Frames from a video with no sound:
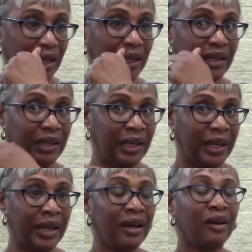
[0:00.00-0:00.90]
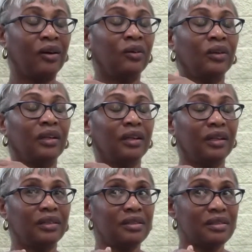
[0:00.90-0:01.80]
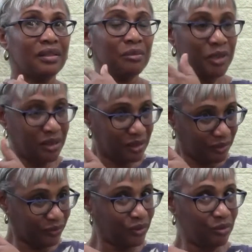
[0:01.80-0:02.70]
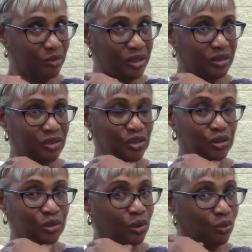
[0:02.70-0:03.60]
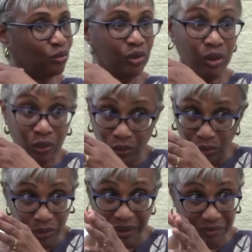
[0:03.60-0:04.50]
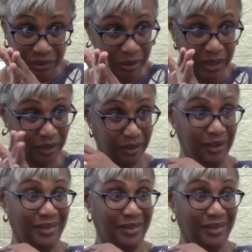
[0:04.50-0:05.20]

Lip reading: And now it's a bit different because you don't know everybody